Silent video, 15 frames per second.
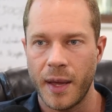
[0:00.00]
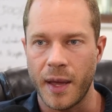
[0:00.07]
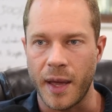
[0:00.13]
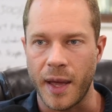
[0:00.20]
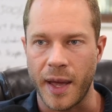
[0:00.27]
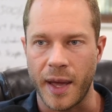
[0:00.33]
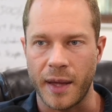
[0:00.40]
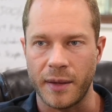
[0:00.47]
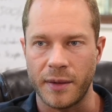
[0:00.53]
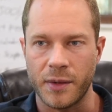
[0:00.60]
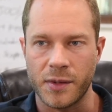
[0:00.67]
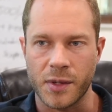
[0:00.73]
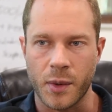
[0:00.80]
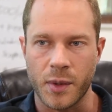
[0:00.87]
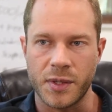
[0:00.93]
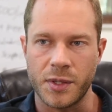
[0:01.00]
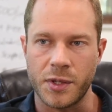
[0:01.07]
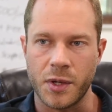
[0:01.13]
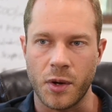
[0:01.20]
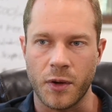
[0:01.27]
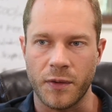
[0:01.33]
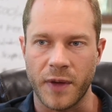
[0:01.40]
and there's always the
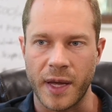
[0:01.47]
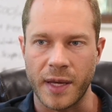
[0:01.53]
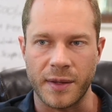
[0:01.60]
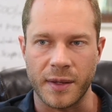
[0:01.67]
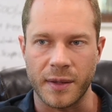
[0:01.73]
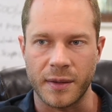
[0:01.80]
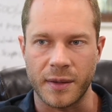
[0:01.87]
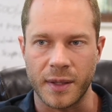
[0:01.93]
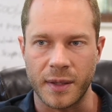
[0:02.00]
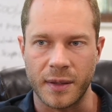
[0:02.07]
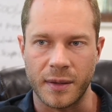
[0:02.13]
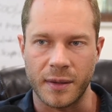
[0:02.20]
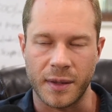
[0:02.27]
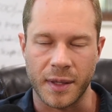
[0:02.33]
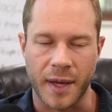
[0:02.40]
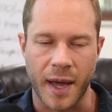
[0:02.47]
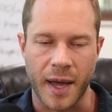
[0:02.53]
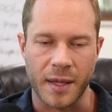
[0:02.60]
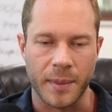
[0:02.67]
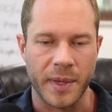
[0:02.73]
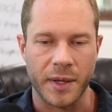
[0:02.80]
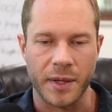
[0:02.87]
joke of like the the the guy in
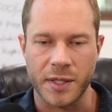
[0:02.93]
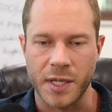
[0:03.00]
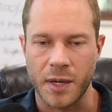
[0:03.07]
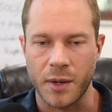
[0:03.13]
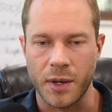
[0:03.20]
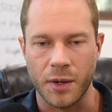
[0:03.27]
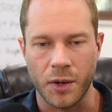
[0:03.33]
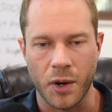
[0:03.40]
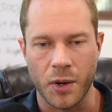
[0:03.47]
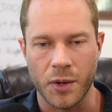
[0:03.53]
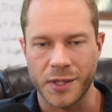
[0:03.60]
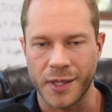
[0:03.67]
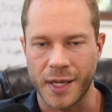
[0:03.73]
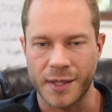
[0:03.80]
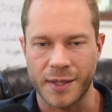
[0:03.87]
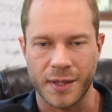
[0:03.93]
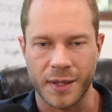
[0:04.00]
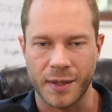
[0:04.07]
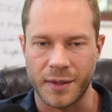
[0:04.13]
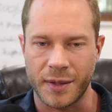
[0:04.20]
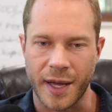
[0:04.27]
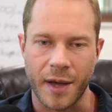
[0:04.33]
the military who goes and gets
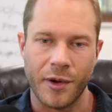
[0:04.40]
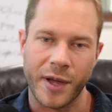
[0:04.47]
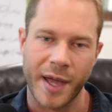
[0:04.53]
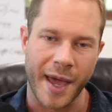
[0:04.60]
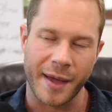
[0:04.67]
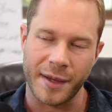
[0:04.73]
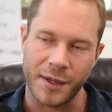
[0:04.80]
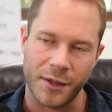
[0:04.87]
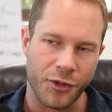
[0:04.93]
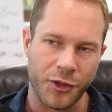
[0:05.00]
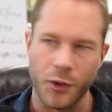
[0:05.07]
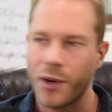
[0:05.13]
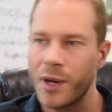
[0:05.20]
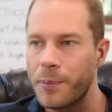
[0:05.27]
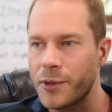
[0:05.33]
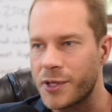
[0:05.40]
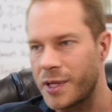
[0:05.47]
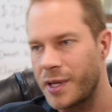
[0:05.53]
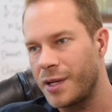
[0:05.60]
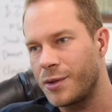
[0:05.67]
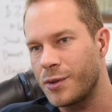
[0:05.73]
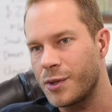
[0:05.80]
the the Hellcat at thirty
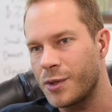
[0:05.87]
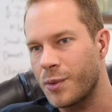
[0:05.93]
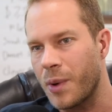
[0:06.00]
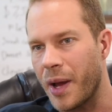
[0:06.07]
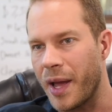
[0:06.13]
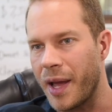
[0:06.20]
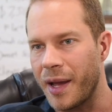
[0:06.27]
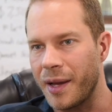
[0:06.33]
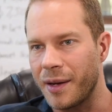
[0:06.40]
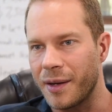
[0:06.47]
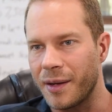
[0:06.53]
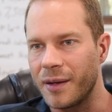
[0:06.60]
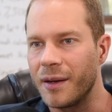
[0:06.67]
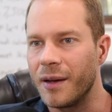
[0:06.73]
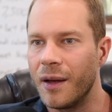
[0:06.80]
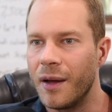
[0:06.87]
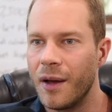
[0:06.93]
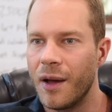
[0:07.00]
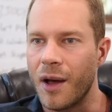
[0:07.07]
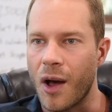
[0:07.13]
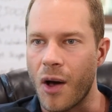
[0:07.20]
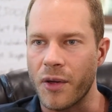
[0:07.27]
percent interest rate and
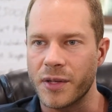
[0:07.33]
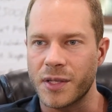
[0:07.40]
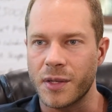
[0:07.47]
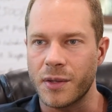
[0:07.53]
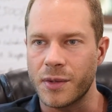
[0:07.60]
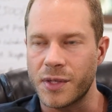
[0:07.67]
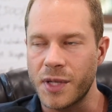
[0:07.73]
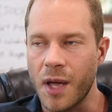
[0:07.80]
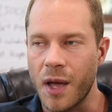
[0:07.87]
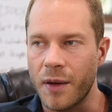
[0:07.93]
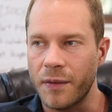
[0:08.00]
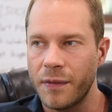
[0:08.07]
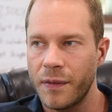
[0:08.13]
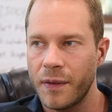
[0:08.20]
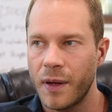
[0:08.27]
all this other stuff.